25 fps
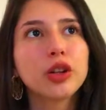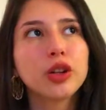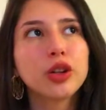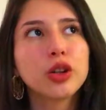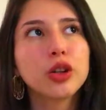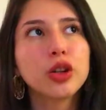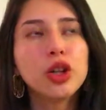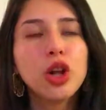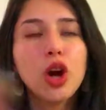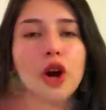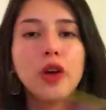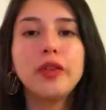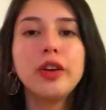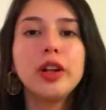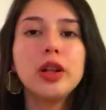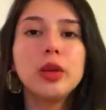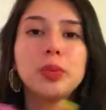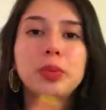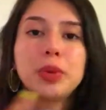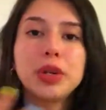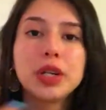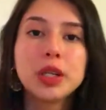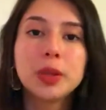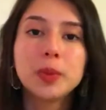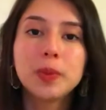global
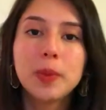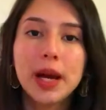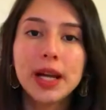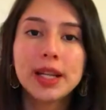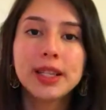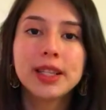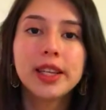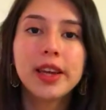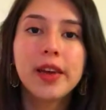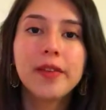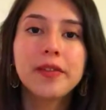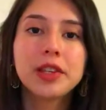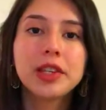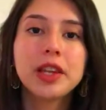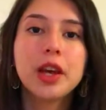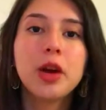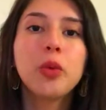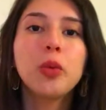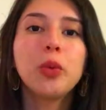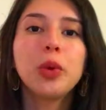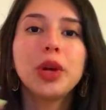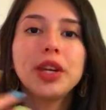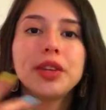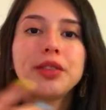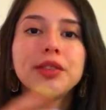perspectives,
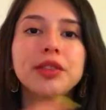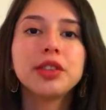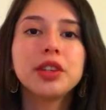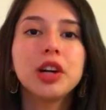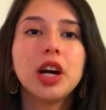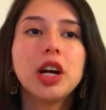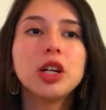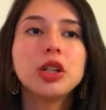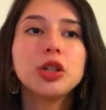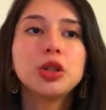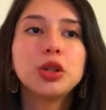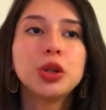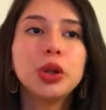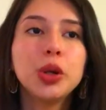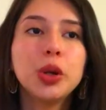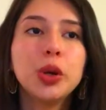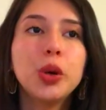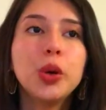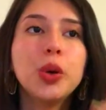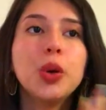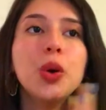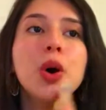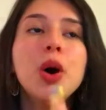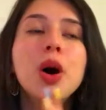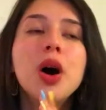and we start
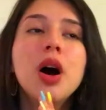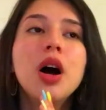to